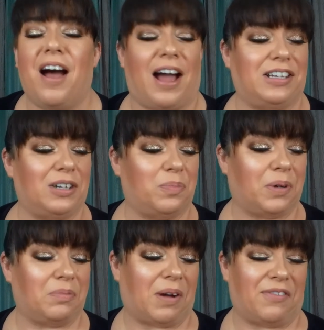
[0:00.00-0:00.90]
I did
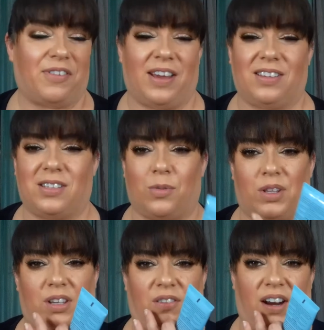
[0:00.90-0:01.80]
burn my face
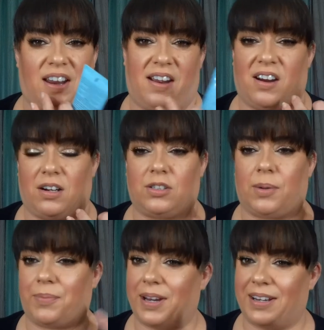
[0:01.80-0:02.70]
with it right here, so
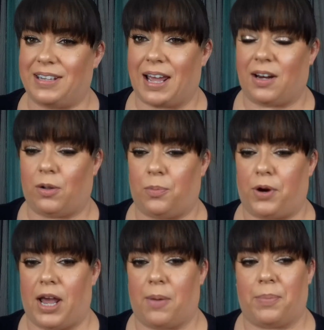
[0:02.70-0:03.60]
I'm kind of taking a
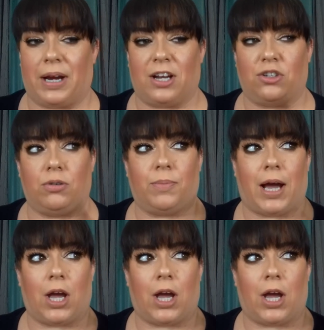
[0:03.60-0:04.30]
break, but I do